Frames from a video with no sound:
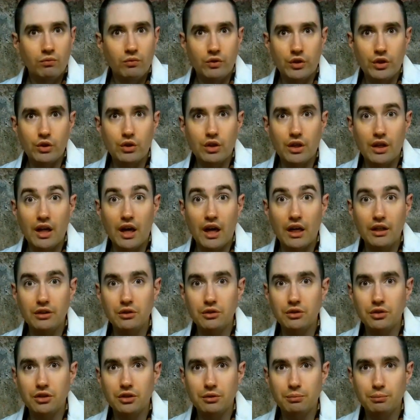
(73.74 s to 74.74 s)
You cannot
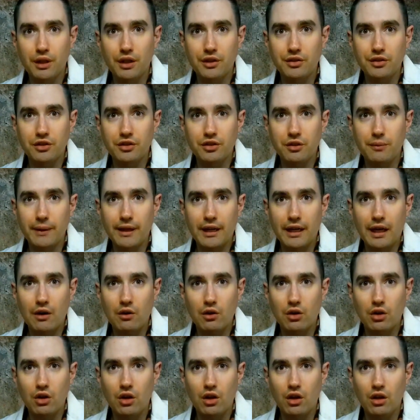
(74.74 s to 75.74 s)
use this process to make
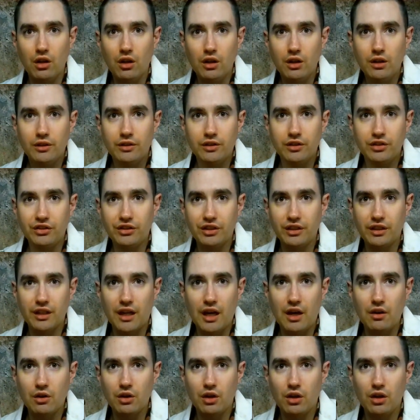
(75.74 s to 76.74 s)
alcohol. Distilling
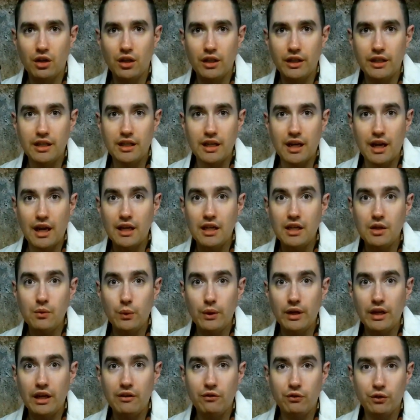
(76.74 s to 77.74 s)
alcohol in any
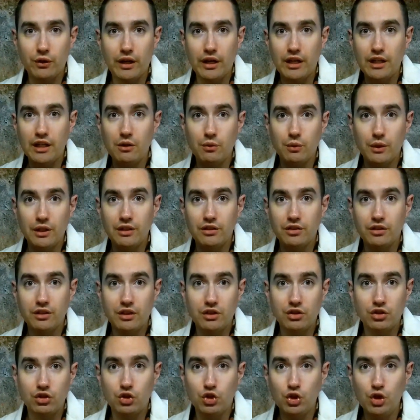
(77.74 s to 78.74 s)
way for any reason
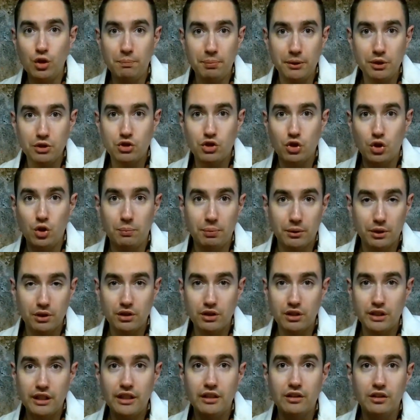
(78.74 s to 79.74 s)
is super duper
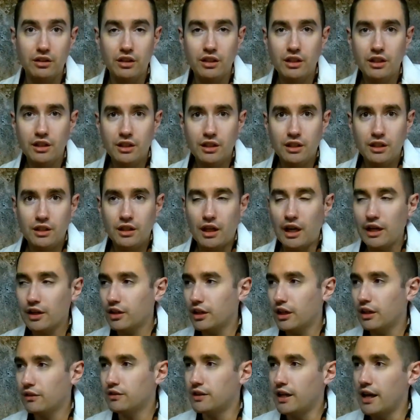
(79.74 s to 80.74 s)
illegal. I
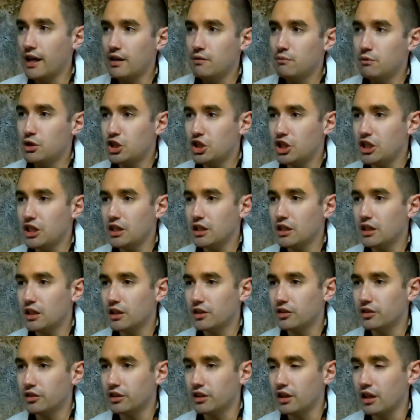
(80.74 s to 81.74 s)
could have 10 machine
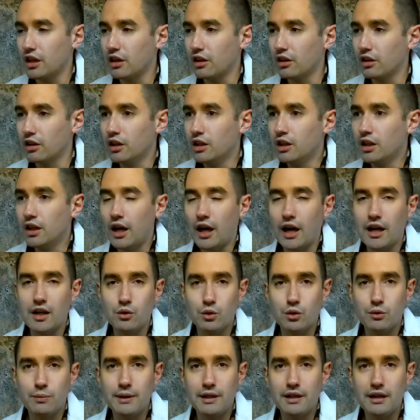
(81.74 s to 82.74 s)
guns in here and
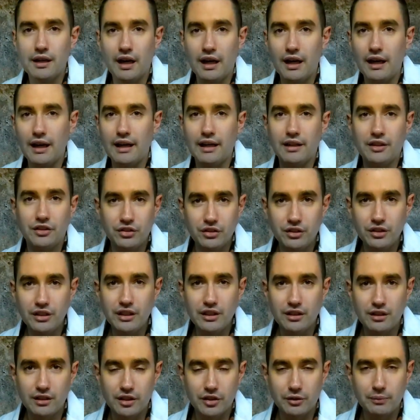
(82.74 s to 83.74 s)
it would be not as
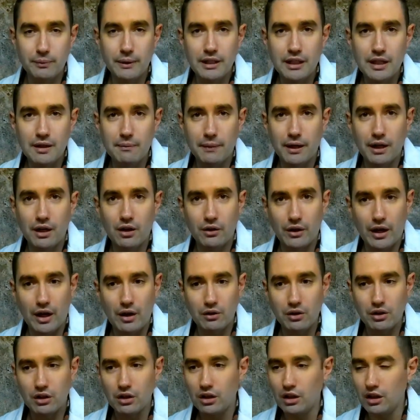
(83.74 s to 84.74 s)
illegal as making my own
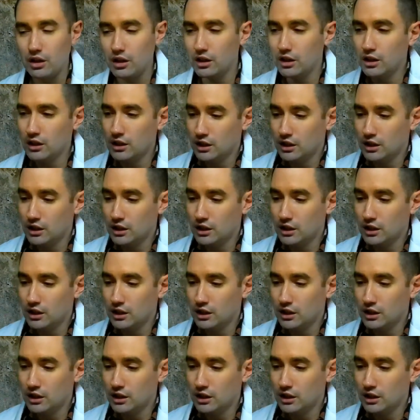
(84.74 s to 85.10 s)
alcohol.